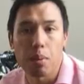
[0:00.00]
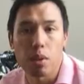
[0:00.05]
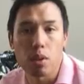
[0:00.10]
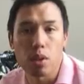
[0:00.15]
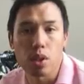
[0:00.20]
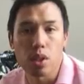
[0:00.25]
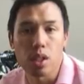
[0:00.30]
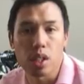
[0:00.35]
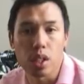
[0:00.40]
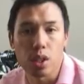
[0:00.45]

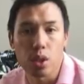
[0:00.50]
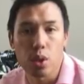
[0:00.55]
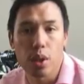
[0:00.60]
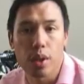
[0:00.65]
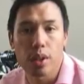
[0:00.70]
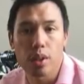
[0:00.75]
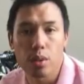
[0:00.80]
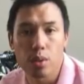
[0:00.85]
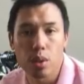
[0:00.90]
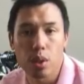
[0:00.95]
purchasing
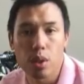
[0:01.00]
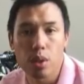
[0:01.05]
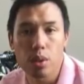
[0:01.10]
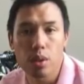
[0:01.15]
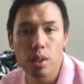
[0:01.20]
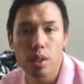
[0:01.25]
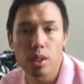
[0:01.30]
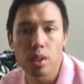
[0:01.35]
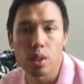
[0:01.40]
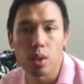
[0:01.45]

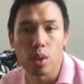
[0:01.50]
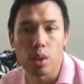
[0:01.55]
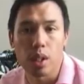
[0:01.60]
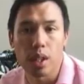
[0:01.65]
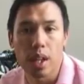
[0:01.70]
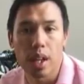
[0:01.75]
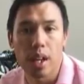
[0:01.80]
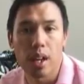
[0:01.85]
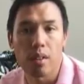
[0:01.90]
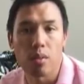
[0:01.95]
TrainerRoad so you
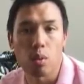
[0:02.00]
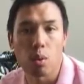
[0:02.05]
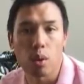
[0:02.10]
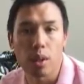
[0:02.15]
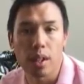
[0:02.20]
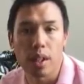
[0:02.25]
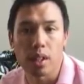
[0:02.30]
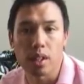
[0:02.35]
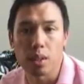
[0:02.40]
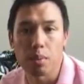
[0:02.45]
can have
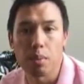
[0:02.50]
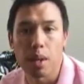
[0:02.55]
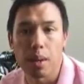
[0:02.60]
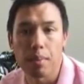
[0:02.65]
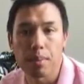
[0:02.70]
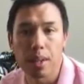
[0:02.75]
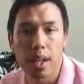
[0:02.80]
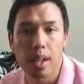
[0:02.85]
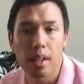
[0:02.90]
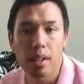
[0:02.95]
workouts
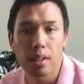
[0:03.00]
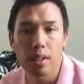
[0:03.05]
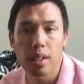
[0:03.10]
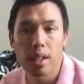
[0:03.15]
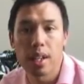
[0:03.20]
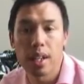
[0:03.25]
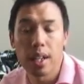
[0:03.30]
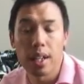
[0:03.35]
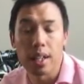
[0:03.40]
mapped out.